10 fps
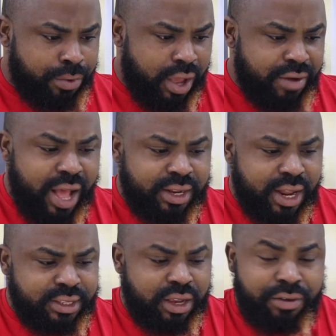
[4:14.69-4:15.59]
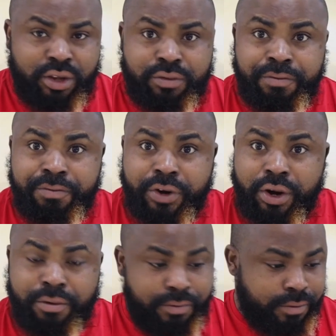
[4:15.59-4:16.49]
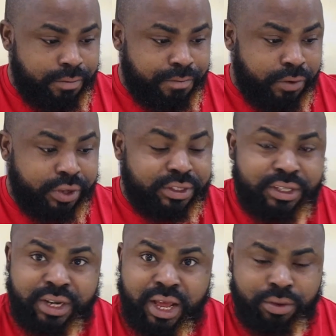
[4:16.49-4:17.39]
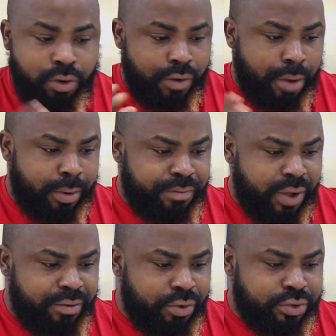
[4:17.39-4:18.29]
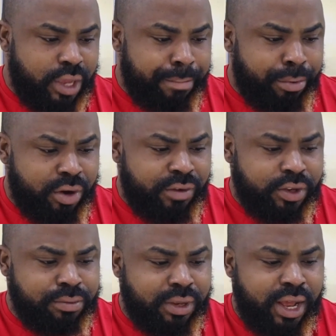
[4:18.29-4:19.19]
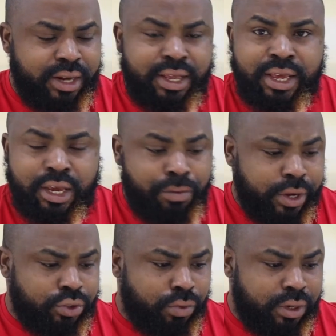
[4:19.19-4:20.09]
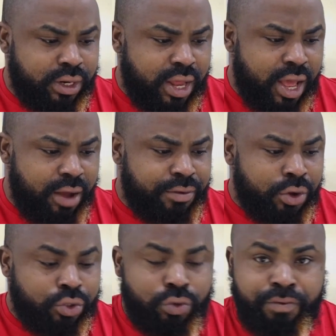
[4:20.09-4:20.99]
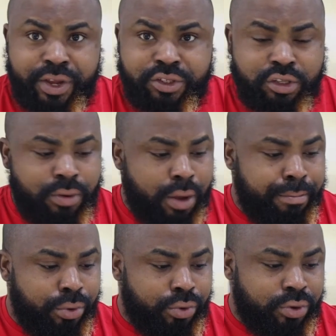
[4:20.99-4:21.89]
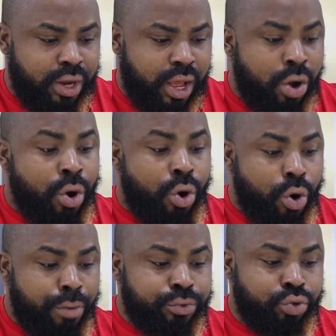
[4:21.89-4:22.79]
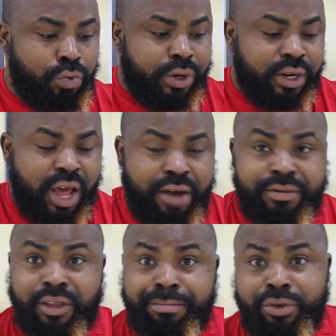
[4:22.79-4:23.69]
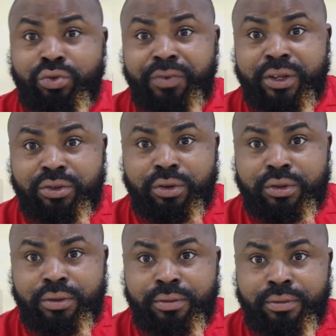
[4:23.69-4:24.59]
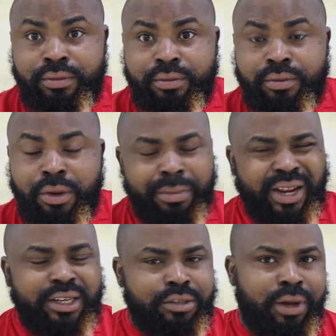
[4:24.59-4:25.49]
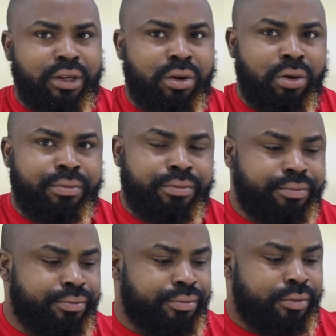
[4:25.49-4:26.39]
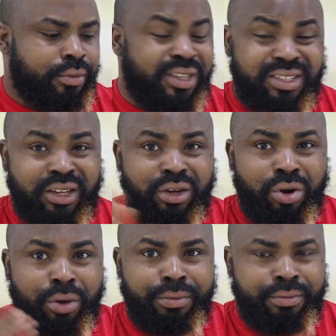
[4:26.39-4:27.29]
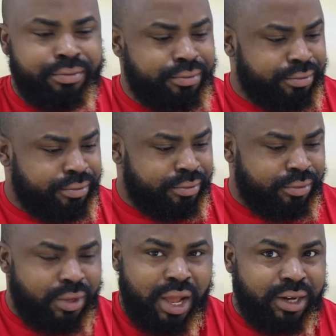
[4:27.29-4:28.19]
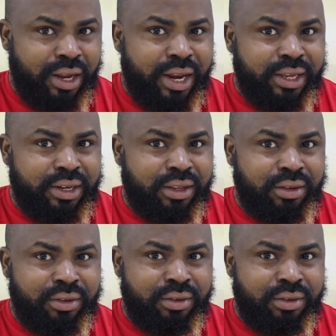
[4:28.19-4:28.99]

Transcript: we have Atlanta versus Fiorentina over 1.5 goals. Empoli versus Milan, a way to win it out. Juventus versus Bologna, home to win it out. If they beat Juventus, may they disband the club. Sell the club. And Allegri,